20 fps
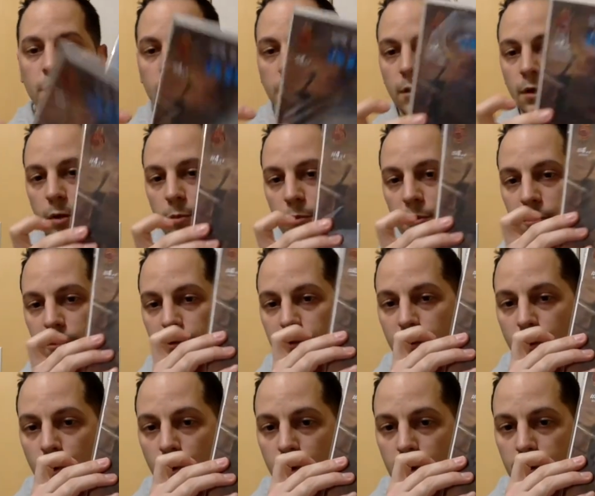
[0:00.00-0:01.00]
number
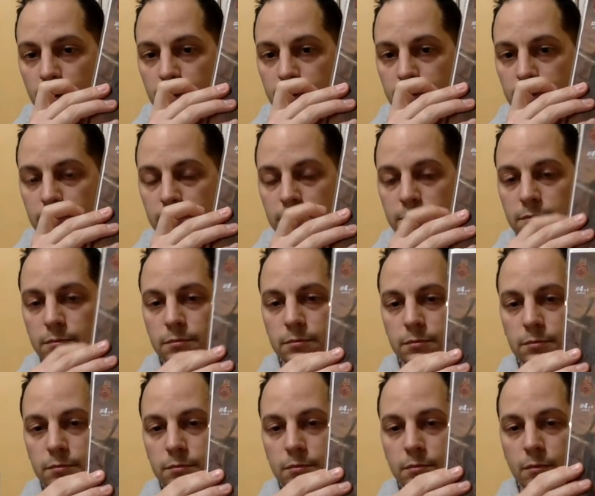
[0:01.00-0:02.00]
4.
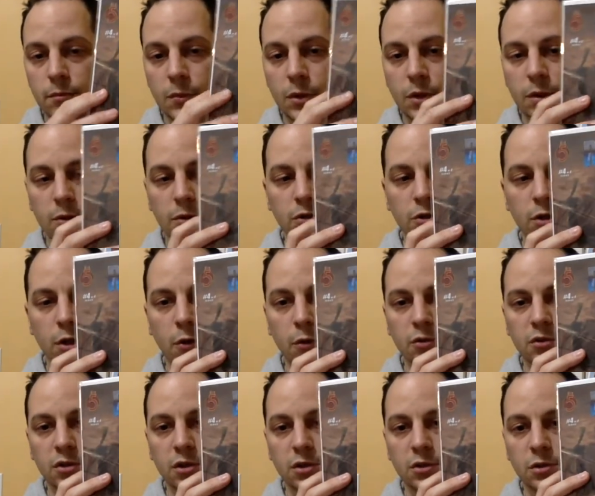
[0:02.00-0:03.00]
So
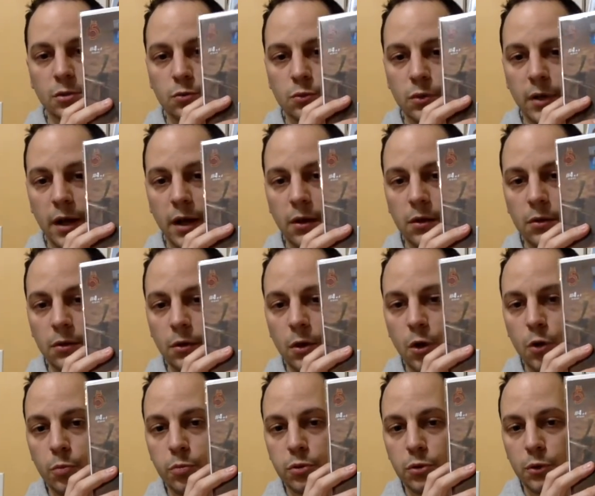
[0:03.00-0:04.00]
this is a rather
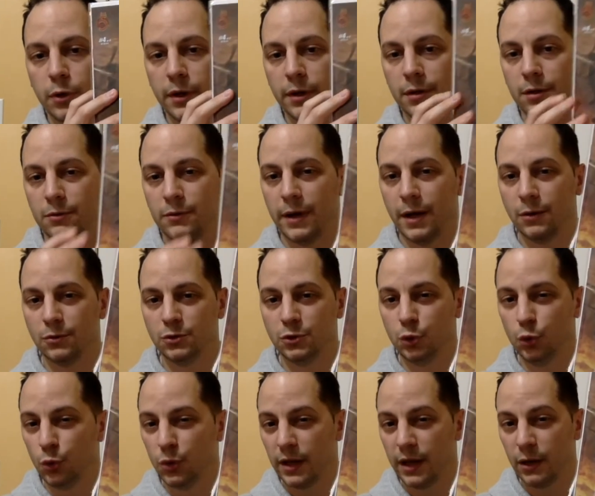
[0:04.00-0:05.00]
low print, around
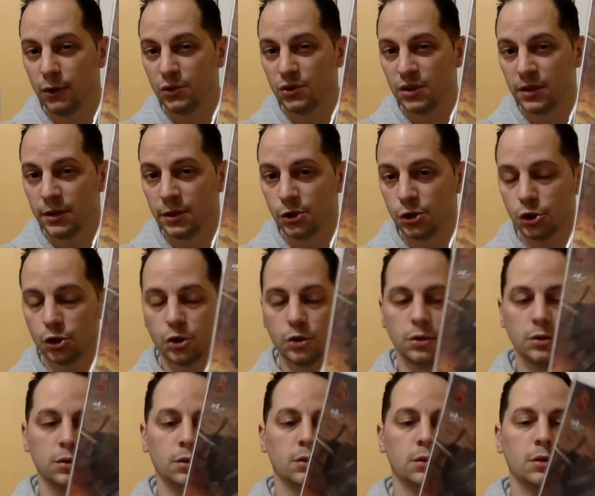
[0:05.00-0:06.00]
2000-ish.
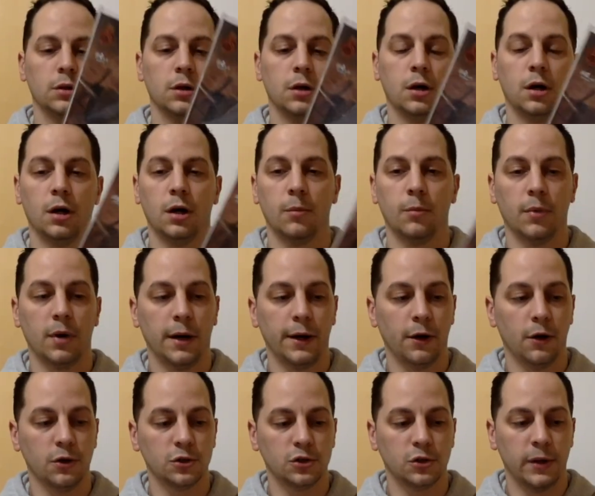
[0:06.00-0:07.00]
I
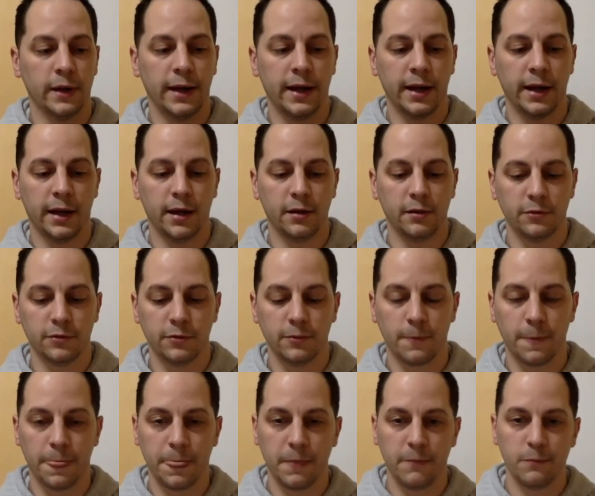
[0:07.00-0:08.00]
also have
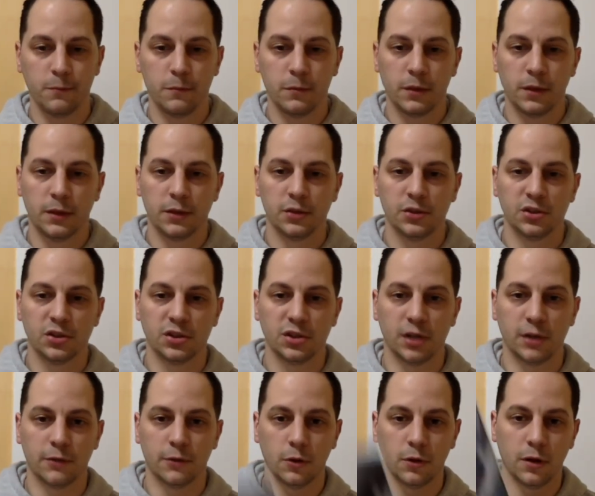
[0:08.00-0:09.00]

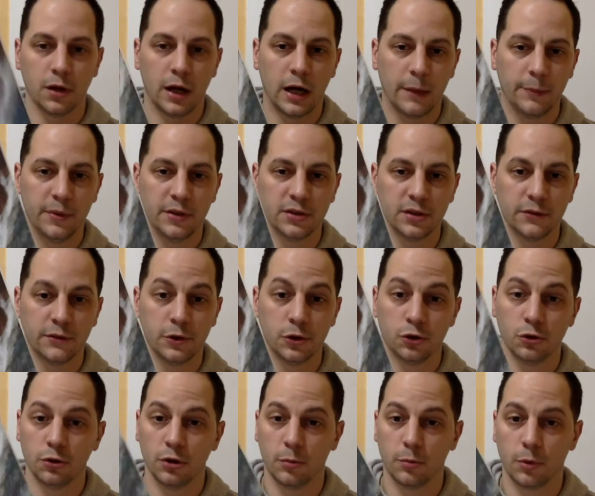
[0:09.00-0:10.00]
several copies of
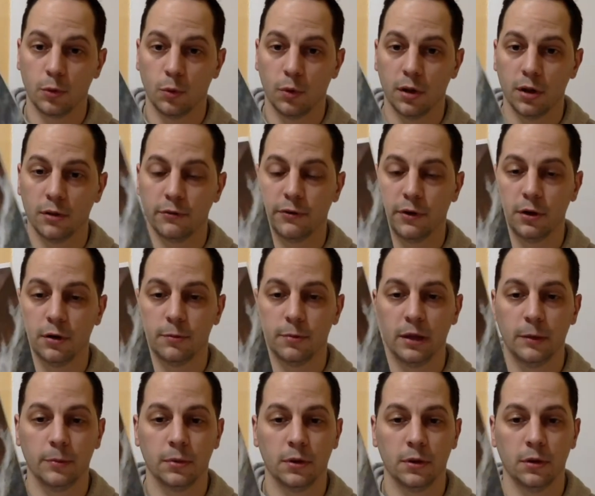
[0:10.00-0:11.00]
issue number 1 if other
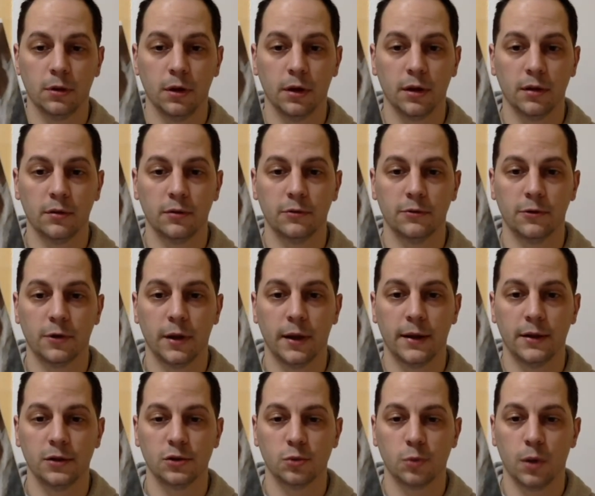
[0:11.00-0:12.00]
people are looking for that
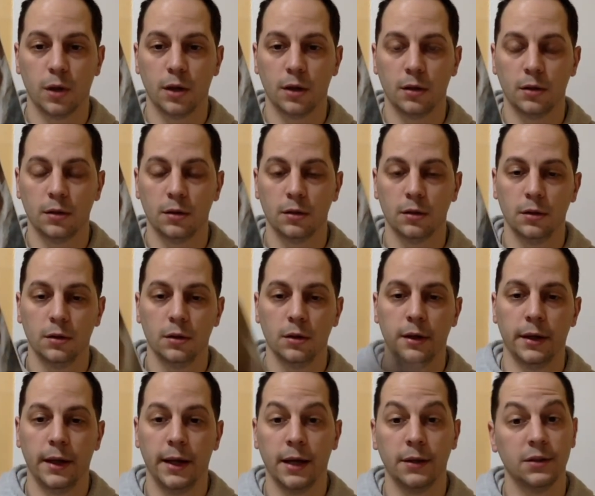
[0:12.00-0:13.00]
as well.
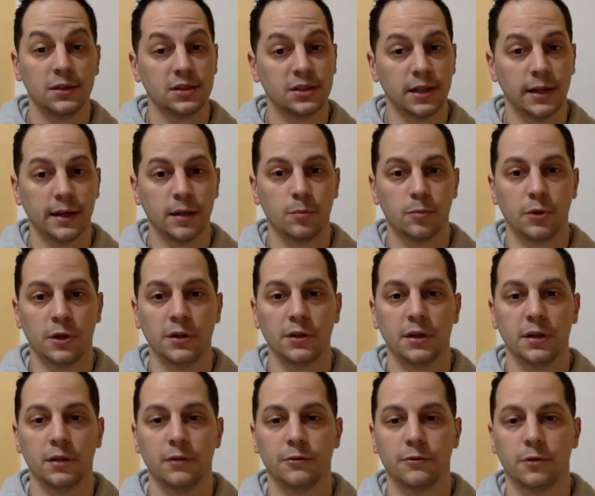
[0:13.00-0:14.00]
And the second
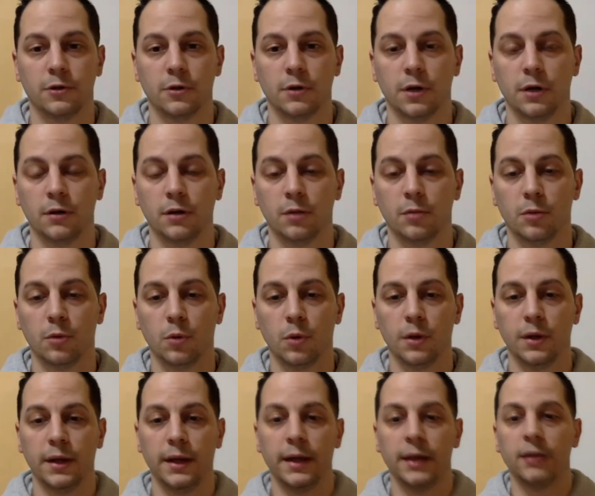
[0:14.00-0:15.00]
printing for number
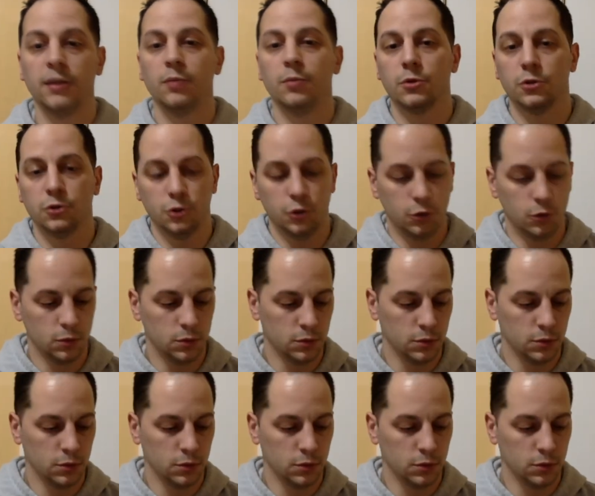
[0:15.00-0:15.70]
1 and number 2.